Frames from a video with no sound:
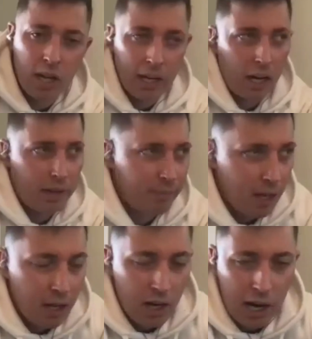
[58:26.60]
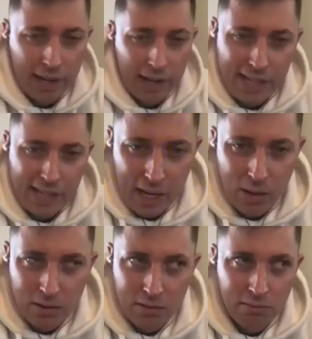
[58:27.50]
I think the
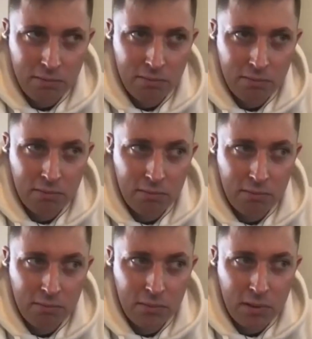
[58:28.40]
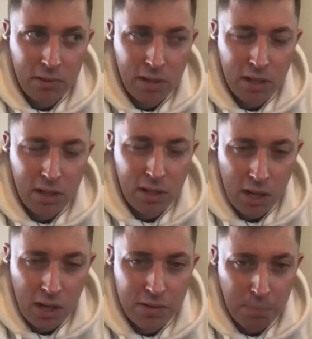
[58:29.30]
South deserves
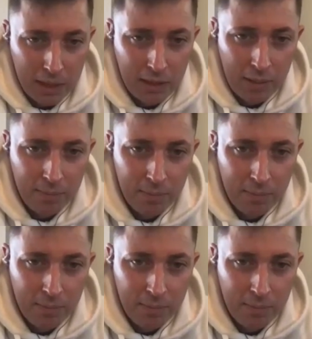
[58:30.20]
it big time.